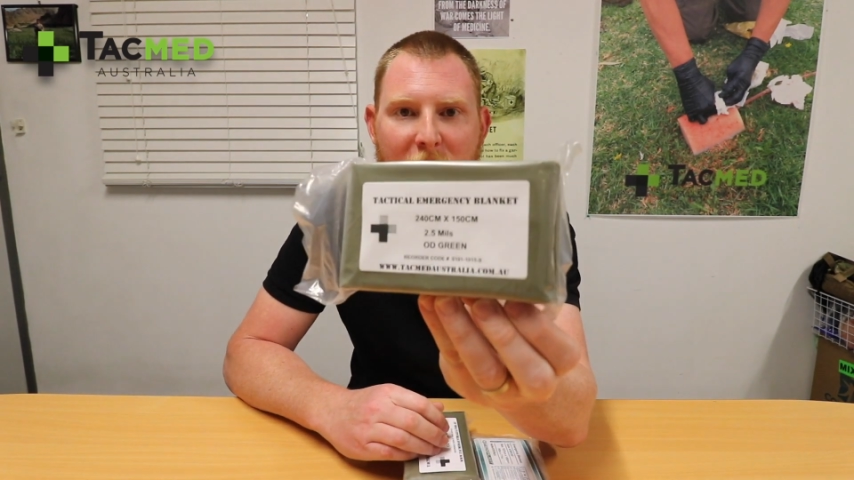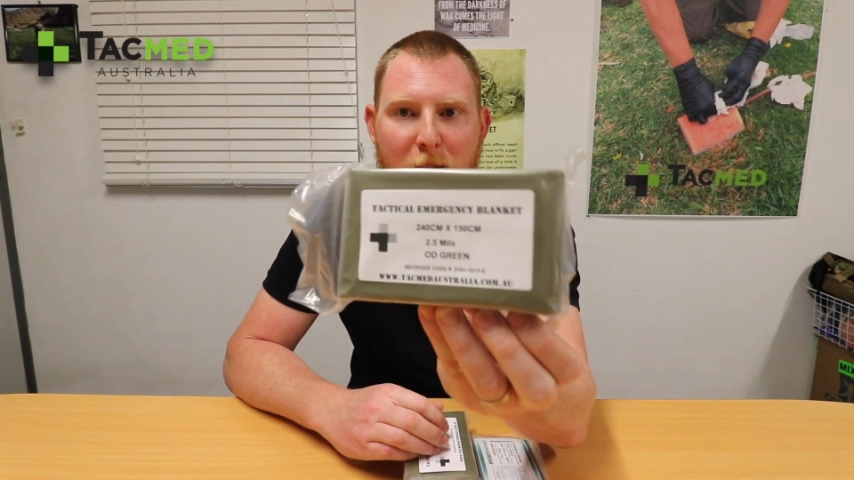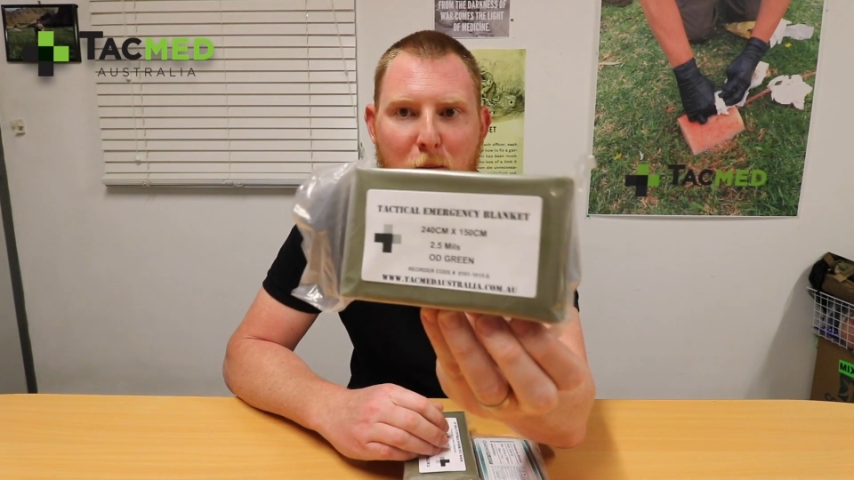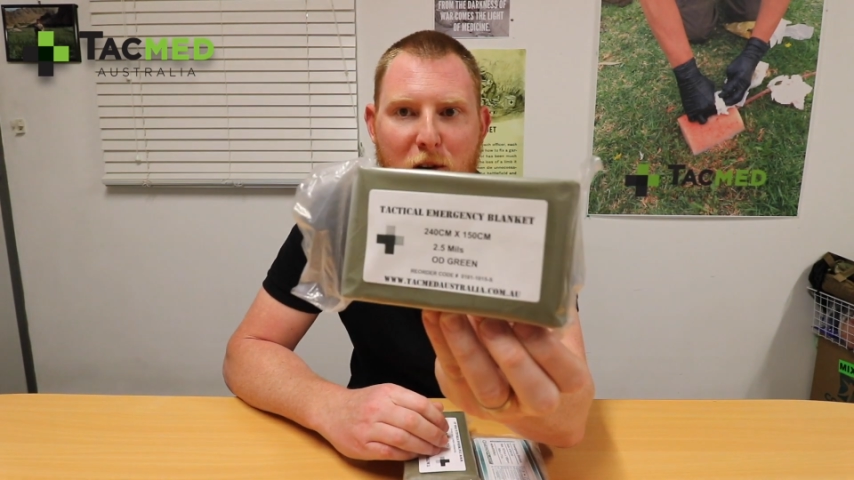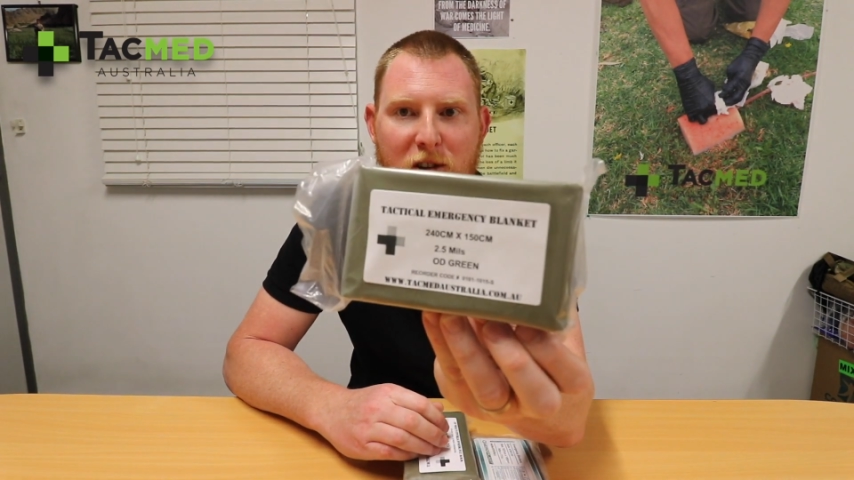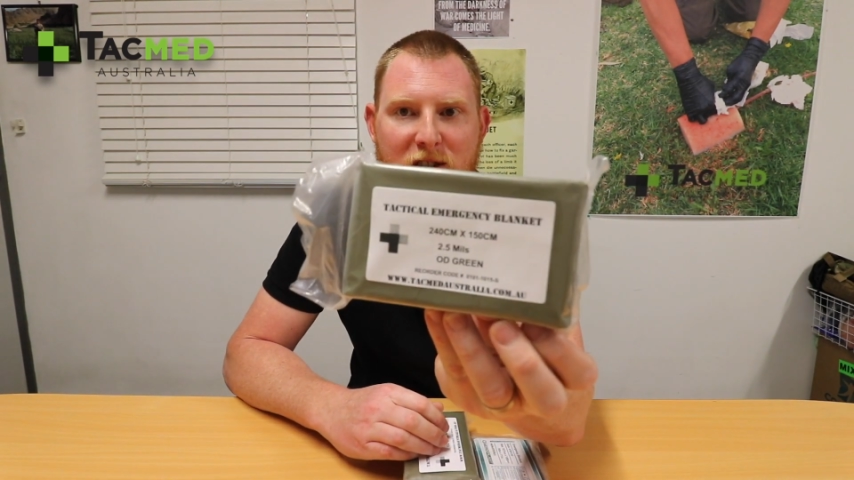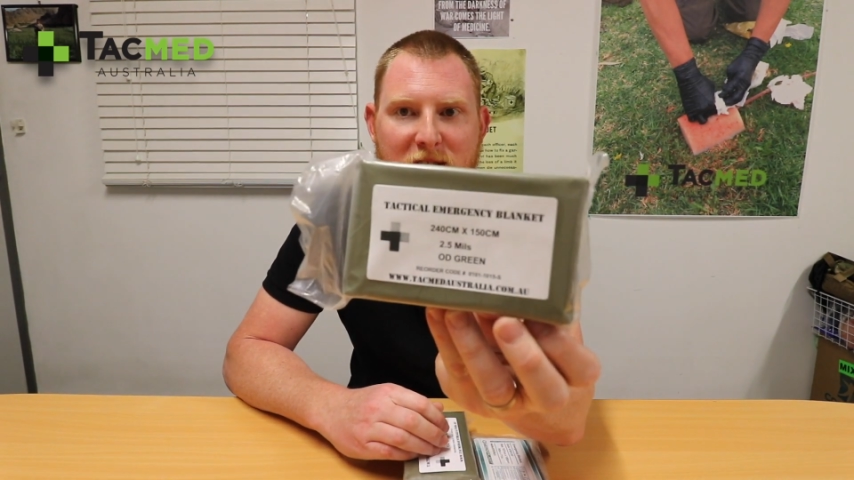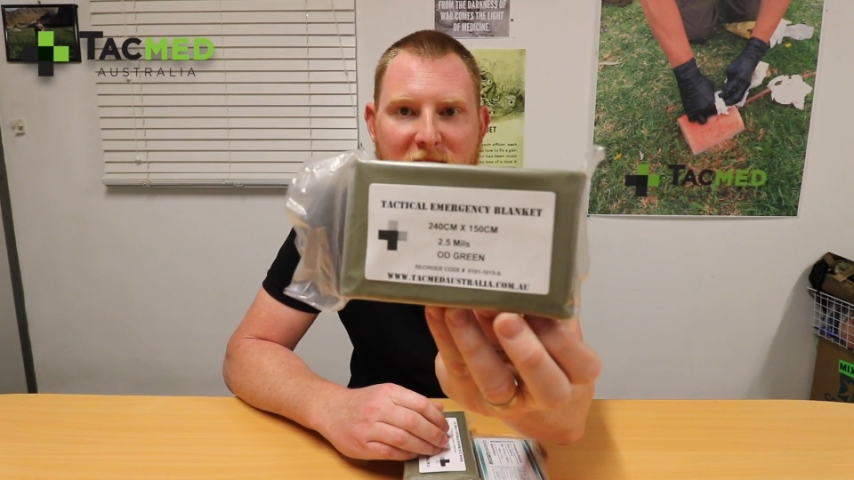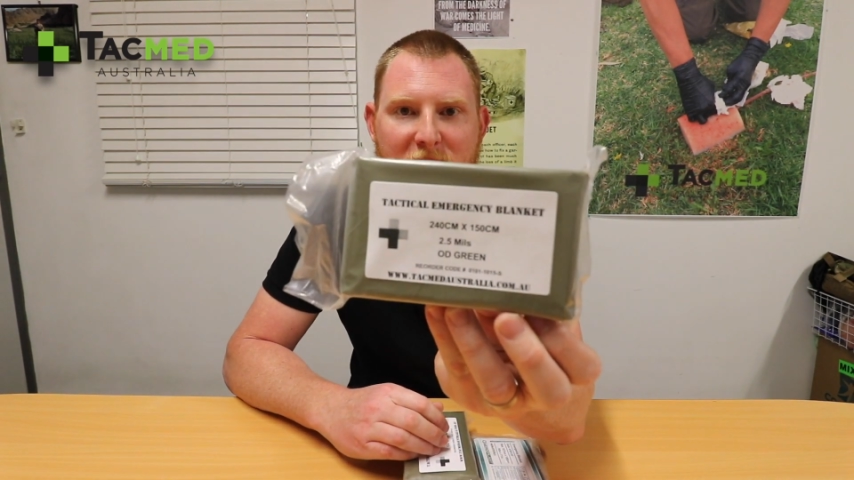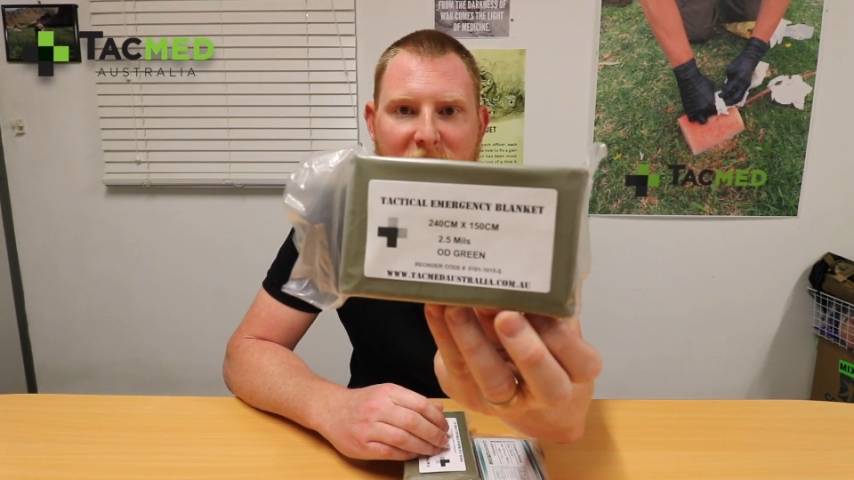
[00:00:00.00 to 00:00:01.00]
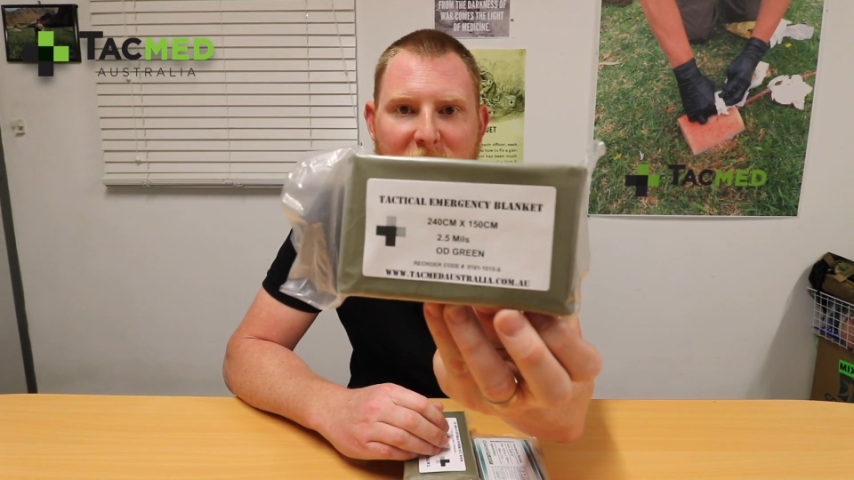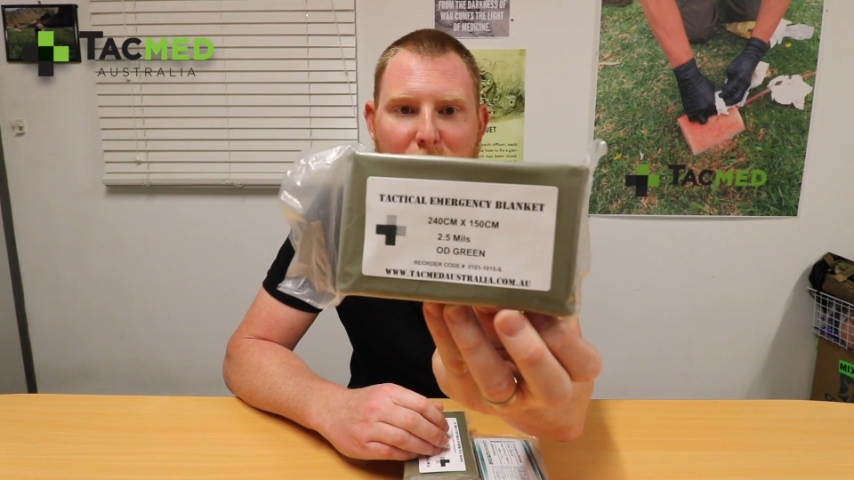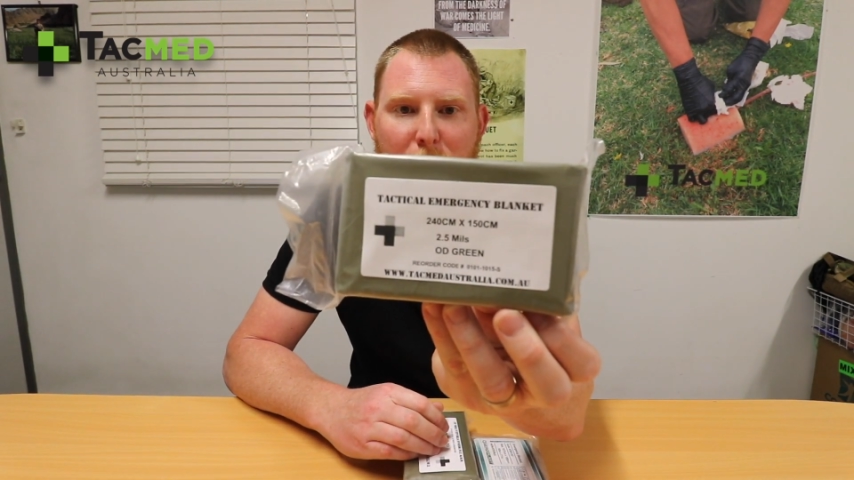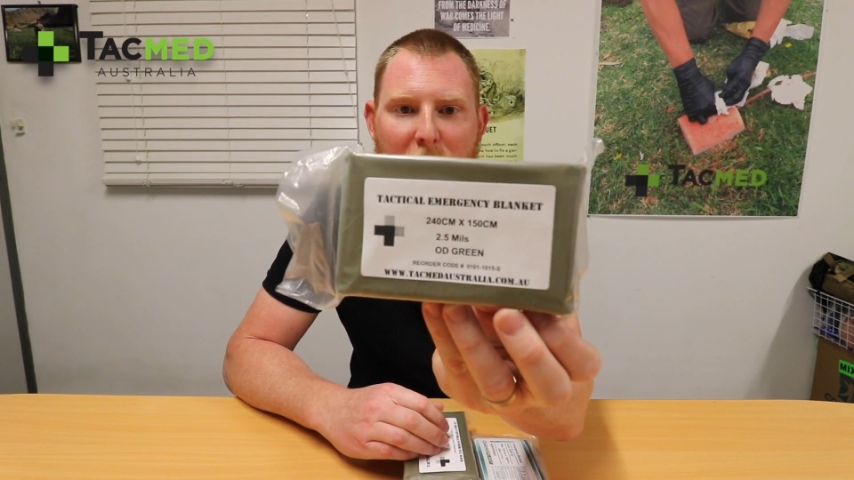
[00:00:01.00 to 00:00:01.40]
Emergency